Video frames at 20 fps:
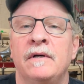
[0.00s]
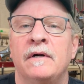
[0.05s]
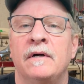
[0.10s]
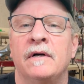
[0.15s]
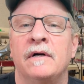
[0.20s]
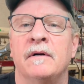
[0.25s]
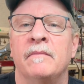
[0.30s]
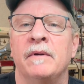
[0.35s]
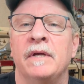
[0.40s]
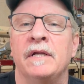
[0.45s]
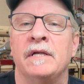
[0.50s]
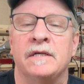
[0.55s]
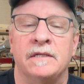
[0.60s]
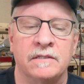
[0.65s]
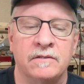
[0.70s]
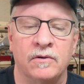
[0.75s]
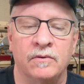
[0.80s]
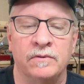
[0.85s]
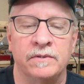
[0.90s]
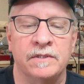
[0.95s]
And
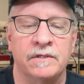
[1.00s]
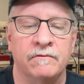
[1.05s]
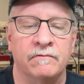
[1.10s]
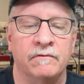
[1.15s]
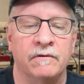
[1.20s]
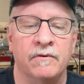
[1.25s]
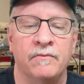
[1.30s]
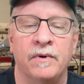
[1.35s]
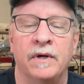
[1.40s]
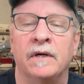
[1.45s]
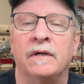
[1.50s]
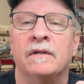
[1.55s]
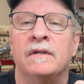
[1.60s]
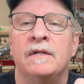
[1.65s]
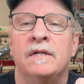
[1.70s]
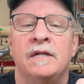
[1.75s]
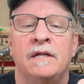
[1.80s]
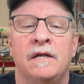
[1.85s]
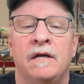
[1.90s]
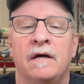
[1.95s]
just holds it real well.
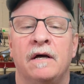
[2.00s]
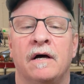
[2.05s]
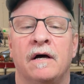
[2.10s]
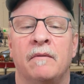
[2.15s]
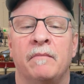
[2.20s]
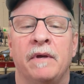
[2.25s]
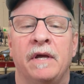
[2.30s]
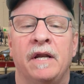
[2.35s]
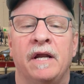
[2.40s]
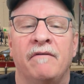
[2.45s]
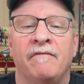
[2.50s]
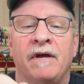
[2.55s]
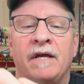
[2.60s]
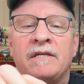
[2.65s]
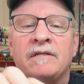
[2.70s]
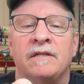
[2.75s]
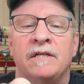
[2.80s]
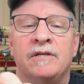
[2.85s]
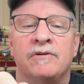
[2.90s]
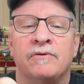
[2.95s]
And I've
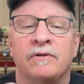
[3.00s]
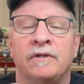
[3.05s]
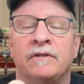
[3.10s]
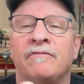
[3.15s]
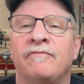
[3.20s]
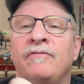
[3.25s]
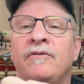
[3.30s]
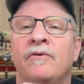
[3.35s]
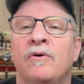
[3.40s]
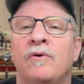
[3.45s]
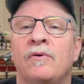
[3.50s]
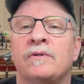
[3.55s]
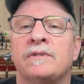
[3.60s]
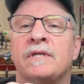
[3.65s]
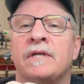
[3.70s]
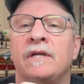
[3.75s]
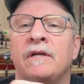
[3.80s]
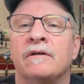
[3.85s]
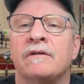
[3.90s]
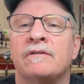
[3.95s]
actually drilled a few holes
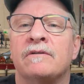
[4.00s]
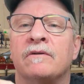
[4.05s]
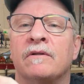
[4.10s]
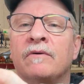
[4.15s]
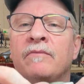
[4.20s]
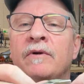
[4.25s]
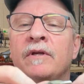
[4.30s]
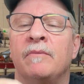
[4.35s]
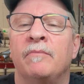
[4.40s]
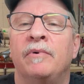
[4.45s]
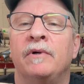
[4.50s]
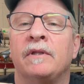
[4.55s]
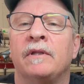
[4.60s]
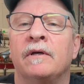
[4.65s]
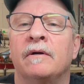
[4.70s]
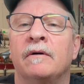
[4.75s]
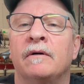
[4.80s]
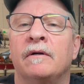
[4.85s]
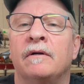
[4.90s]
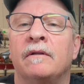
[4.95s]
in there so that when you put
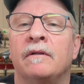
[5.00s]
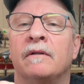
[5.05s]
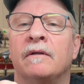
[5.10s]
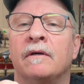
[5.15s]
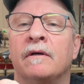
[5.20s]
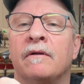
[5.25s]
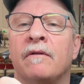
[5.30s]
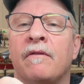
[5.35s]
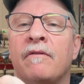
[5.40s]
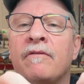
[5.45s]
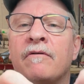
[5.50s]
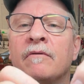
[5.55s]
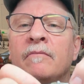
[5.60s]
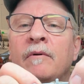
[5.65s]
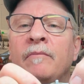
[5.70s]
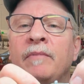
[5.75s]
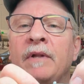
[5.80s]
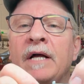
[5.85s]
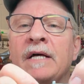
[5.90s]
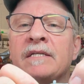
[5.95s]
the
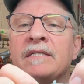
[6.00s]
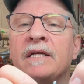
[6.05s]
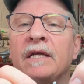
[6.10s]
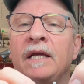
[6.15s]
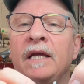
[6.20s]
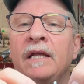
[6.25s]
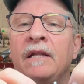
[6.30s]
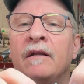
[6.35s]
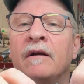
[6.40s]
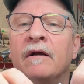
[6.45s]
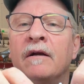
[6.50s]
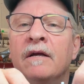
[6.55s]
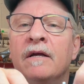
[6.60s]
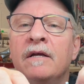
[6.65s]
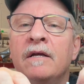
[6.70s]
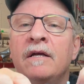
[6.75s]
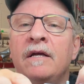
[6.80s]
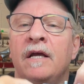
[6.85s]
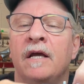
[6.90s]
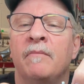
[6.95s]
thermoplastic in there,
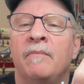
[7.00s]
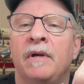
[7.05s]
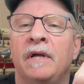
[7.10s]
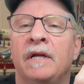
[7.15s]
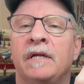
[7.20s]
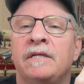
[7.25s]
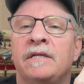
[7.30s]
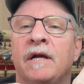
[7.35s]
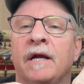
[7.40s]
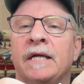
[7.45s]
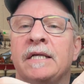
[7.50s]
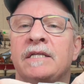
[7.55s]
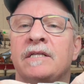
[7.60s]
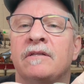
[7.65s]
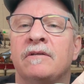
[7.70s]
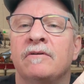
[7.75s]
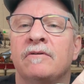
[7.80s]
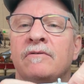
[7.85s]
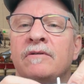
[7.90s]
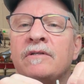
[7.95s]
it penetrates
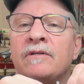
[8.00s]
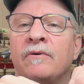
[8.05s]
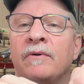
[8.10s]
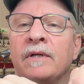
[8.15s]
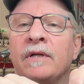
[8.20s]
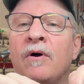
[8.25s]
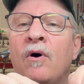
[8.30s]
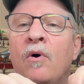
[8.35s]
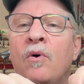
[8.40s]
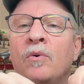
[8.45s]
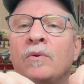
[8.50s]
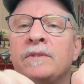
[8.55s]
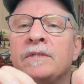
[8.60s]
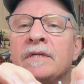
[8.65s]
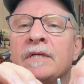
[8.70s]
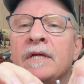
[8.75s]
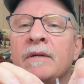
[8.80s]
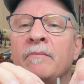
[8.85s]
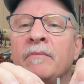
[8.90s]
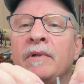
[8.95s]
through so it holds
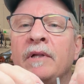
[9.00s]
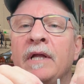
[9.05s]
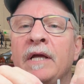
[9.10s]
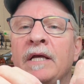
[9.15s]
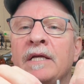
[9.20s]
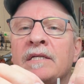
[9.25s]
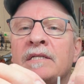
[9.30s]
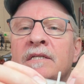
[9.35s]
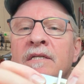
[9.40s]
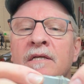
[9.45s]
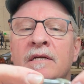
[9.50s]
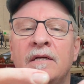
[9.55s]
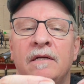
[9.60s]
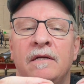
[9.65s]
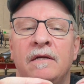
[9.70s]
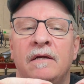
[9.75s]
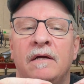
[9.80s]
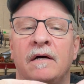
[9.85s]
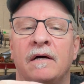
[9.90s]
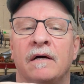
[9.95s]
it in place.
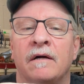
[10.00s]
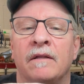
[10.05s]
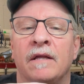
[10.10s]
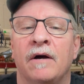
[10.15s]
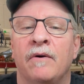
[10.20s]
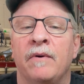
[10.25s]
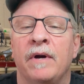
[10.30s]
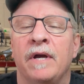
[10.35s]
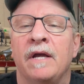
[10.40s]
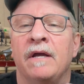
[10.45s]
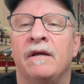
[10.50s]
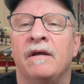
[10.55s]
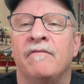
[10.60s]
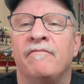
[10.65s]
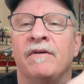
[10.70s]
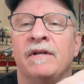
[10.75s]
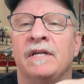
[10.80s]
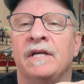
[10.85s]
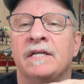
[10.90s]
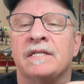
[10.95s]
That way, if
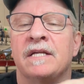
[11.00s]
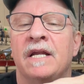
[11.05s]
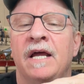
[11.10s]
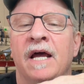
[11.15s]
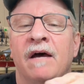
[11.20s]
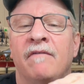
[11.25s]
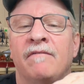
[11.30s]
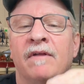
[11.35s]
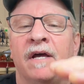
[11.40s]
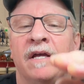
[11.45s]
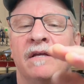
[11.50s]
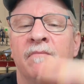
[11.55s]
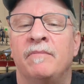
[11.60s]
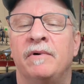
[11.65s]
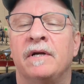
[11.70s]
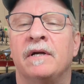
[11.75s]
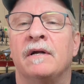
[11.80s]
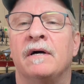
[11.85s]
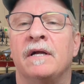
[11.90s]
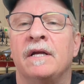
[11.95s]
it doesn't have that, you
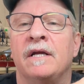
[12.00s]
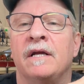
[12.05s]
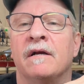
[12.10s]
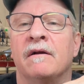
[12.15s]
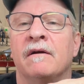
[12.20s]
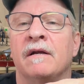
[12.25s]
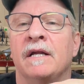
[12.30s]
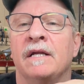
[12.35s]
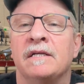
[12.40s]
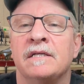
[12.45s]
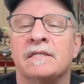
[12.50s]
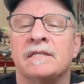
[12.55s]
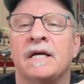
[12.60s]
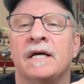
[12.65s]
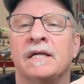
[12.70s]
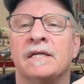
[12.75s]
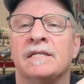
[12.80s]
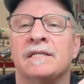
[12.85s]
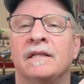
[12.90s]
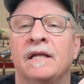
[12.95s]
put it on here and it just
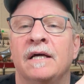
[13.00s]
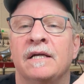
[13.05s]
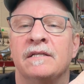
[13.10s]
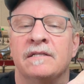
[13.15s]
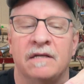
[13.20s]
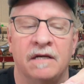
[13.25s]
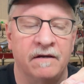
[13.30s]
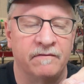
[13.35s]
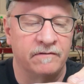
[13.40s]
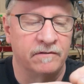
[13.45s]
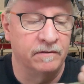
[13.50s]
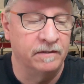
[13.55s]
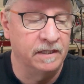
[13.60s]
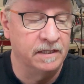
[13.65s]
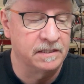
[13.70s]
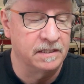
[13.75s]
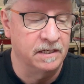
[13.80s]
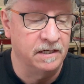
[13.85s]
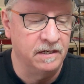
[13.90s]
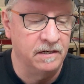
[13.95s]
kind of slides off so it
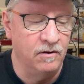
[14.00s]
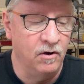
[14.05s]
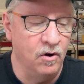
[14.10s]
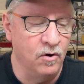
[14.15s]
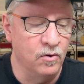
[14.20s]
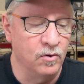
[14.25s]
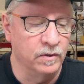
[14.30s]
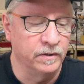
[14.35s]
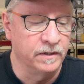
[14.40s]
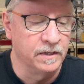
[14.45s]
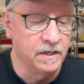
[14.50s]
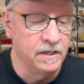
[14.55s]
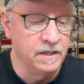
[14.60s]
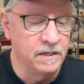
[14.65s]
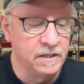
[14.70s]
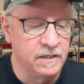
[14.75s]
doesn't hold.